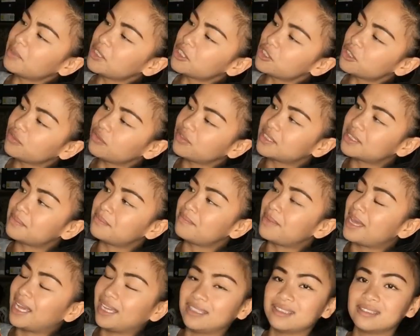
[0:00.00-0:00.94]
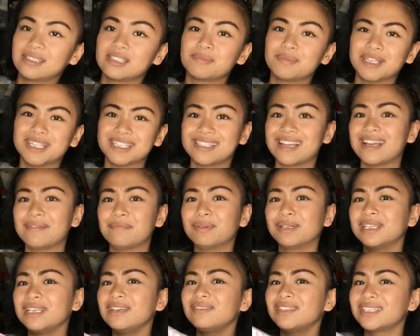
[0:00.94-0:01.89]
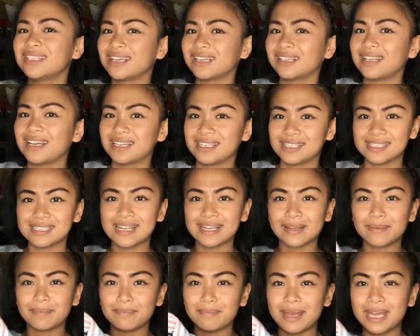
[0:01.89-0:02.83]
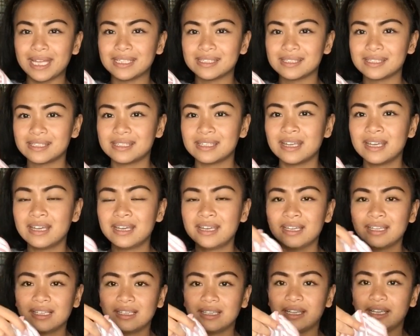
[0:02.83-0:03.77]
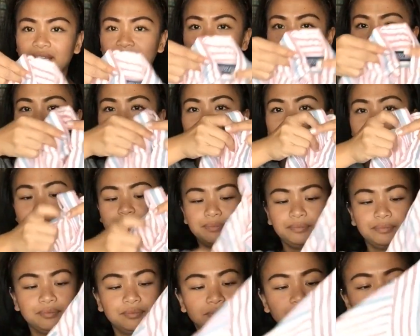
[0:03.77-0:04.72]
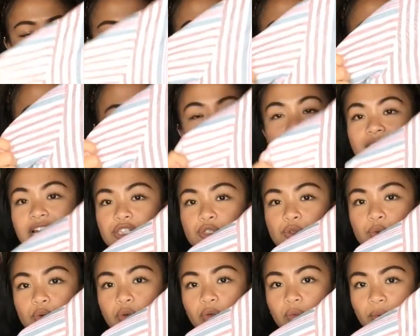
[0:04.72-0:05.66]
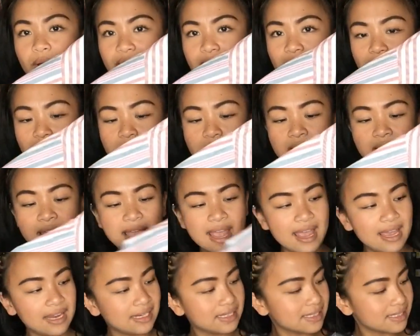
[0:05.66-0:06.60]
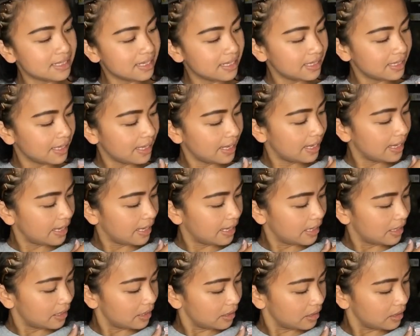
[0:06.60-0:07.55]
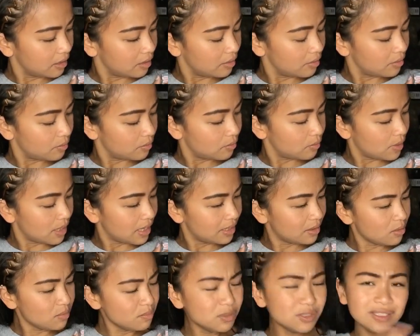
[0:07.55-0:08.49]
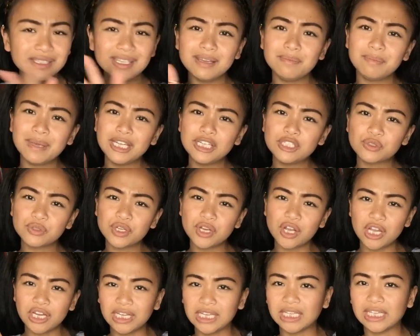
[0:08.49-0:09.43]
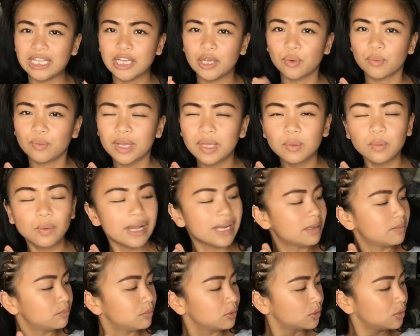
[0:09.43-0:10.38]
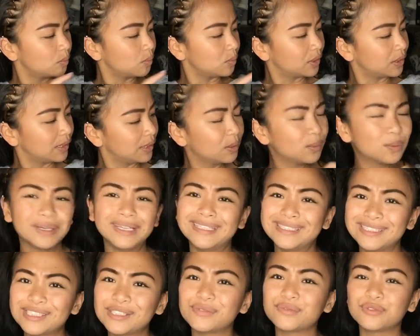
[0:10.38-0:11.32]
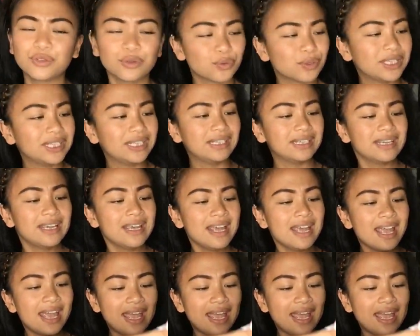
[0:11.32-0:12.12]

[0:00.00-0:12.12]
I'm not sure if it's men's, because I believe the neckline is like a men's, like casual wear, and it's like a red, almost like patriotic, like a red, white, and blue with a little hint of green.